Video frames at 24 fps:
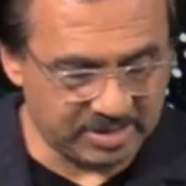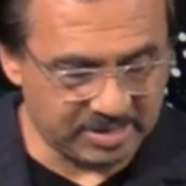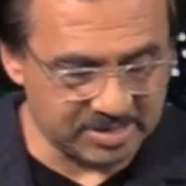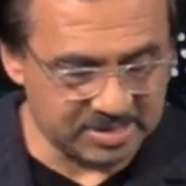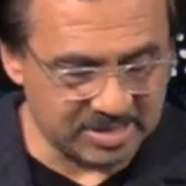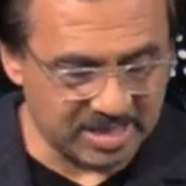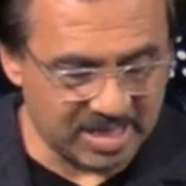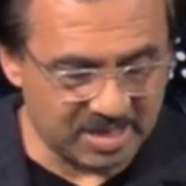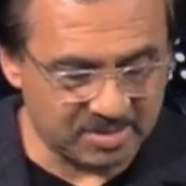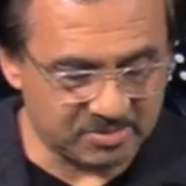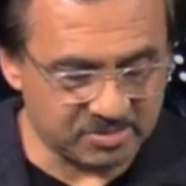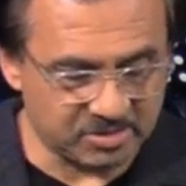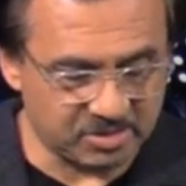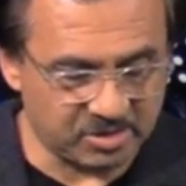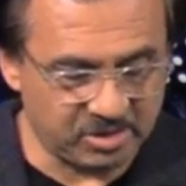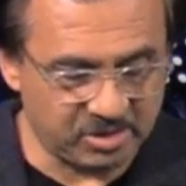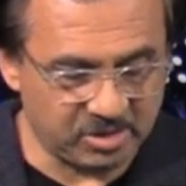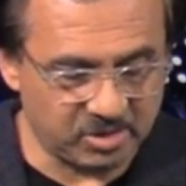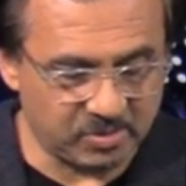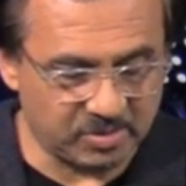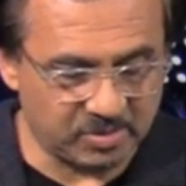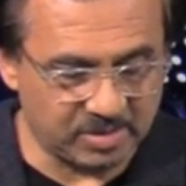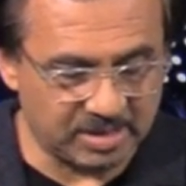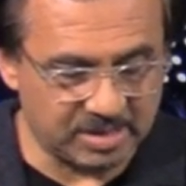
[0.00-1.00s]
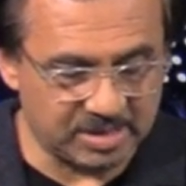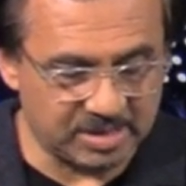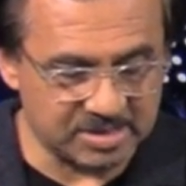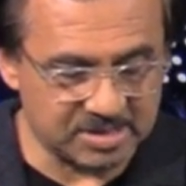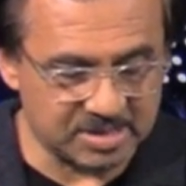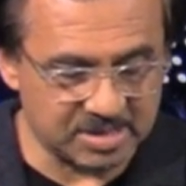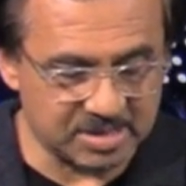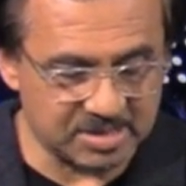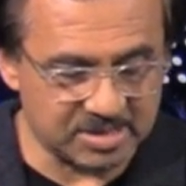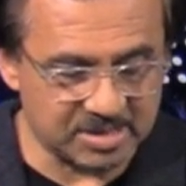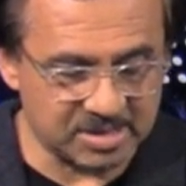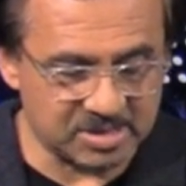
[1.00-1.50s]
this out to you. And then it
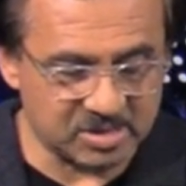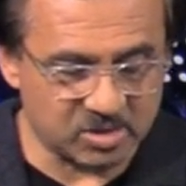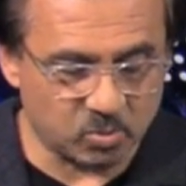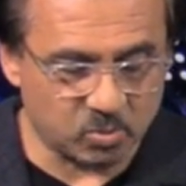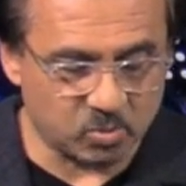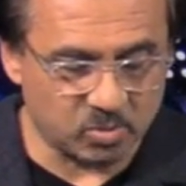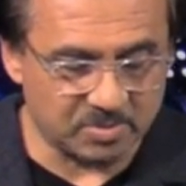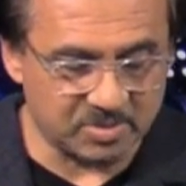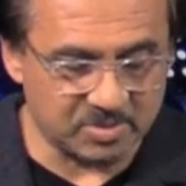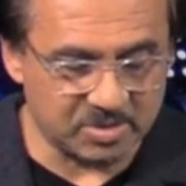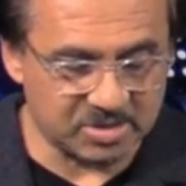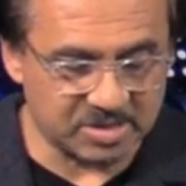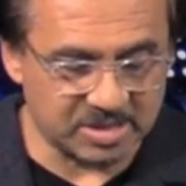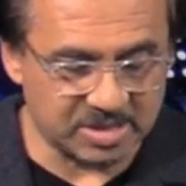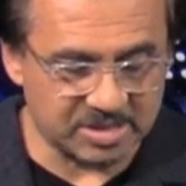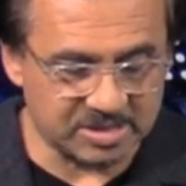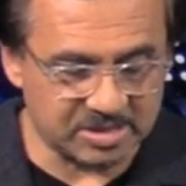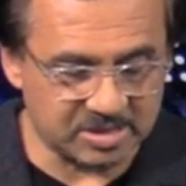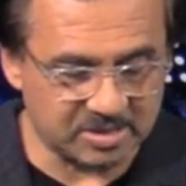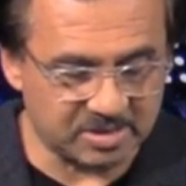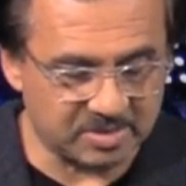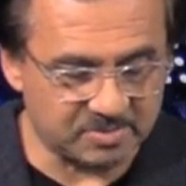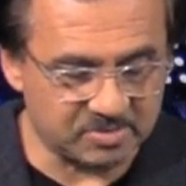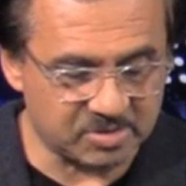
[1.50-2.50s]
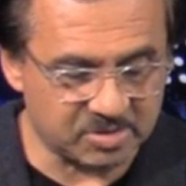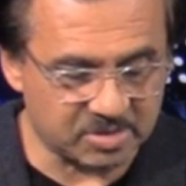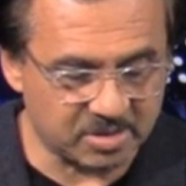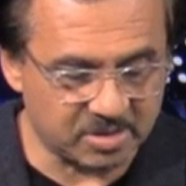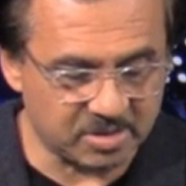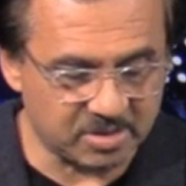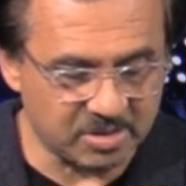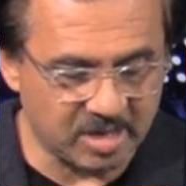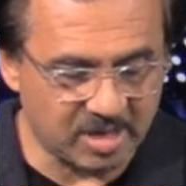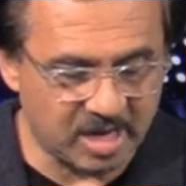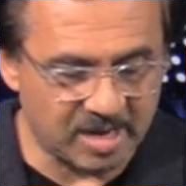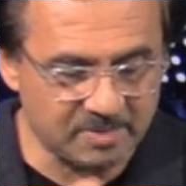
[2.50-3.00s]
says this, the woman said to him,
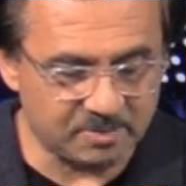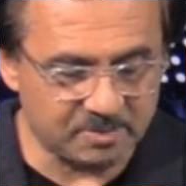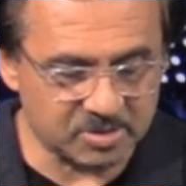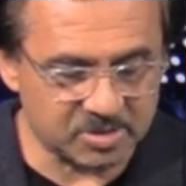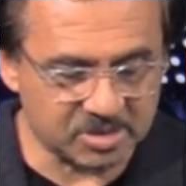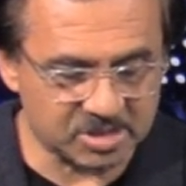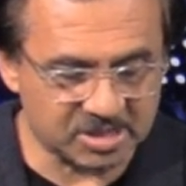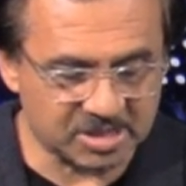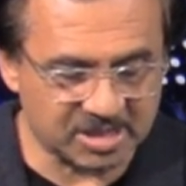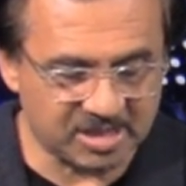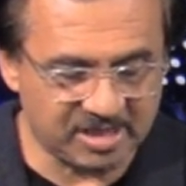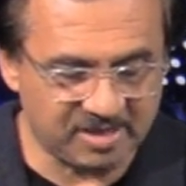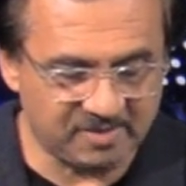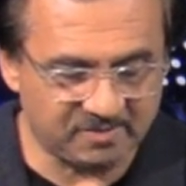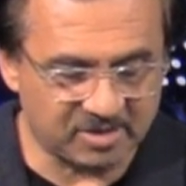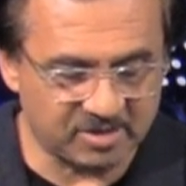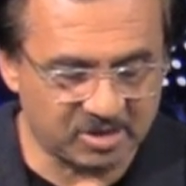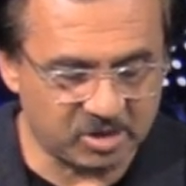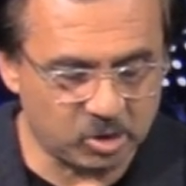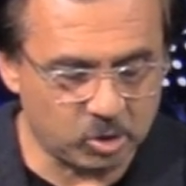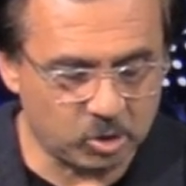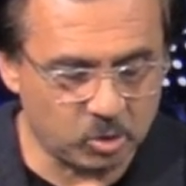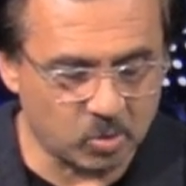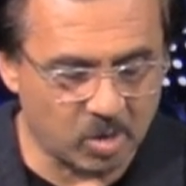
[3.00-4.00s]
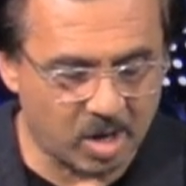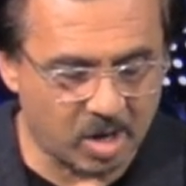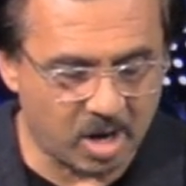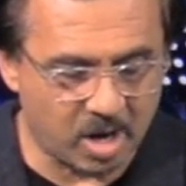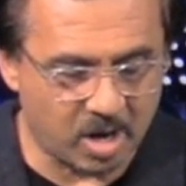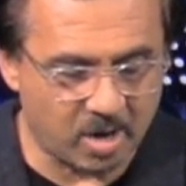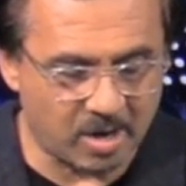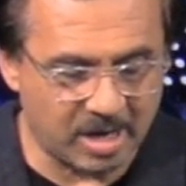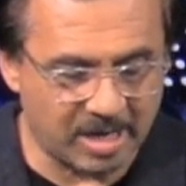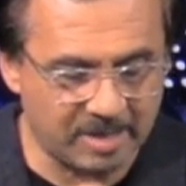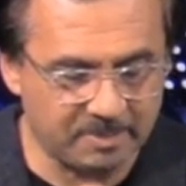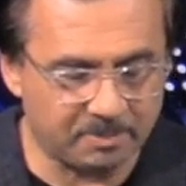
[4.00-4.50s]
sir, I perceive that you
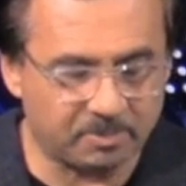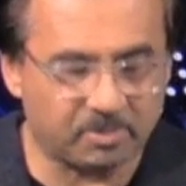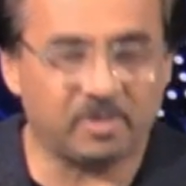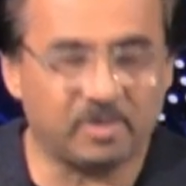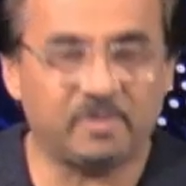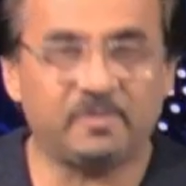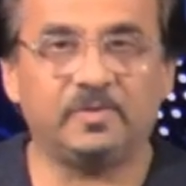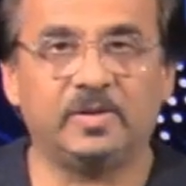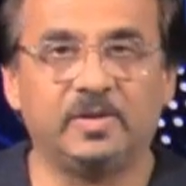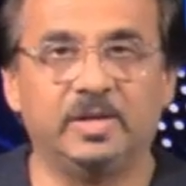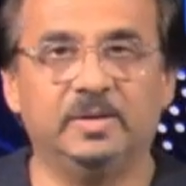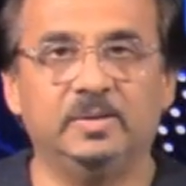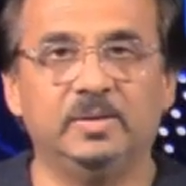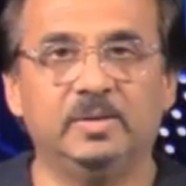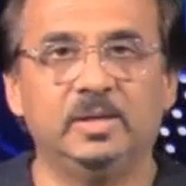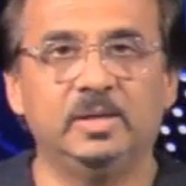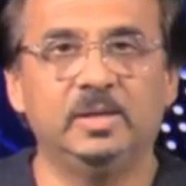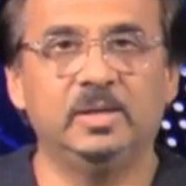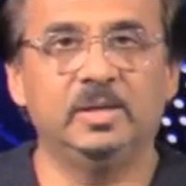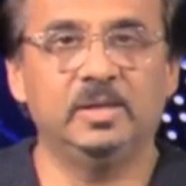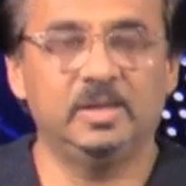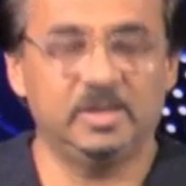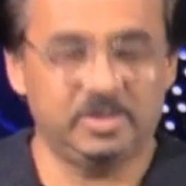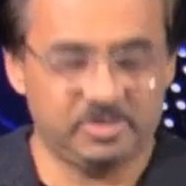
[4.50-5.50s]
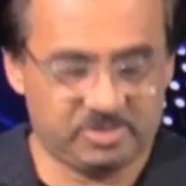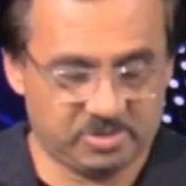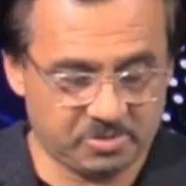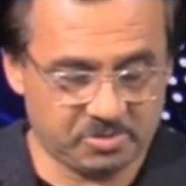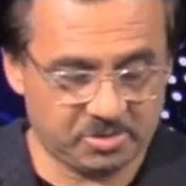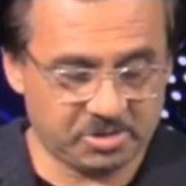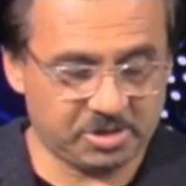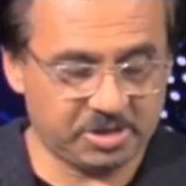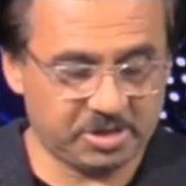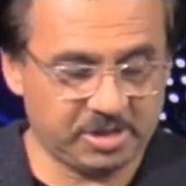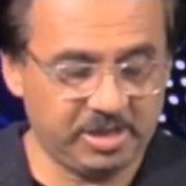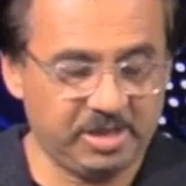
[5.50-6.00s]
are a prophet. So
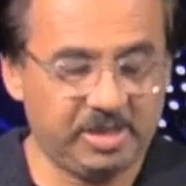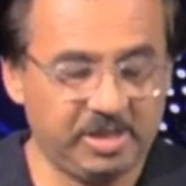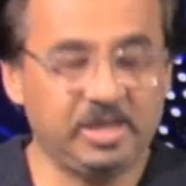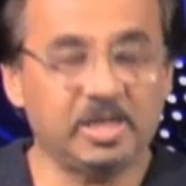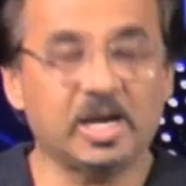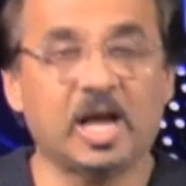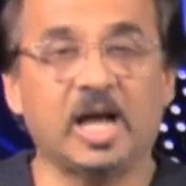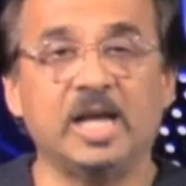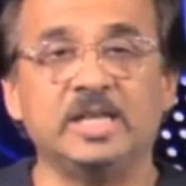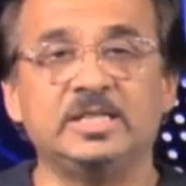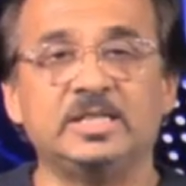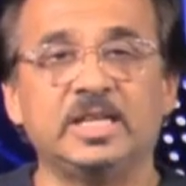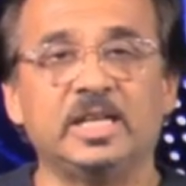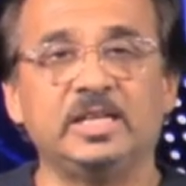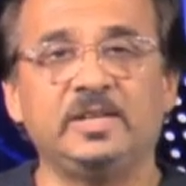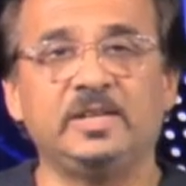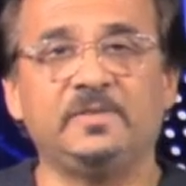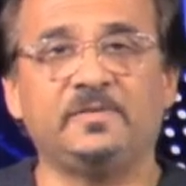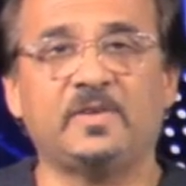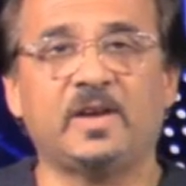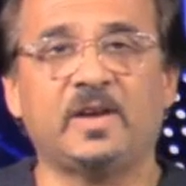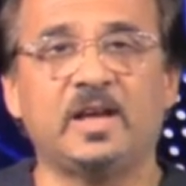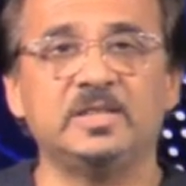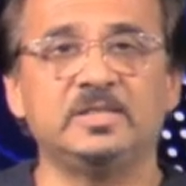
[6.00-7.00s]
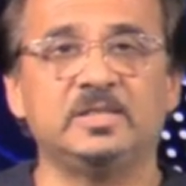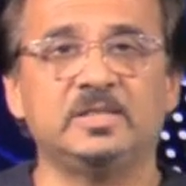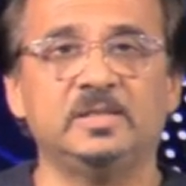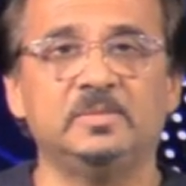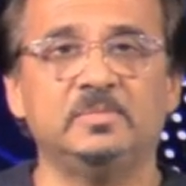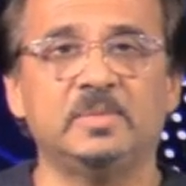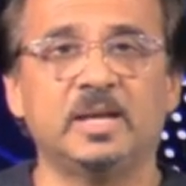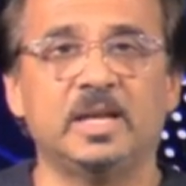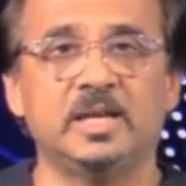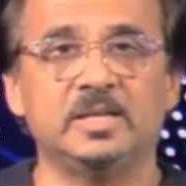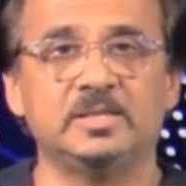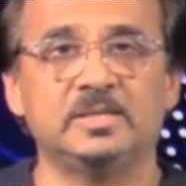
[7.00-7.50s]
she identifies
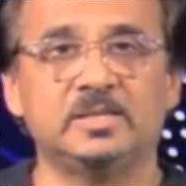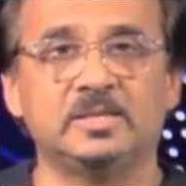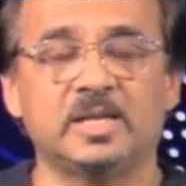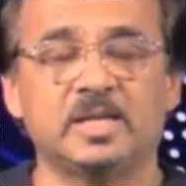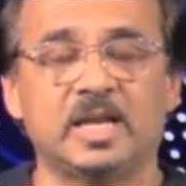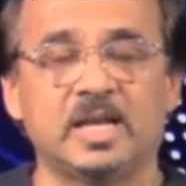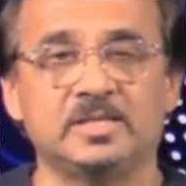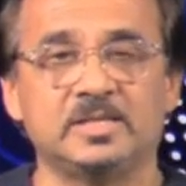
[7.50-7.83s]
him as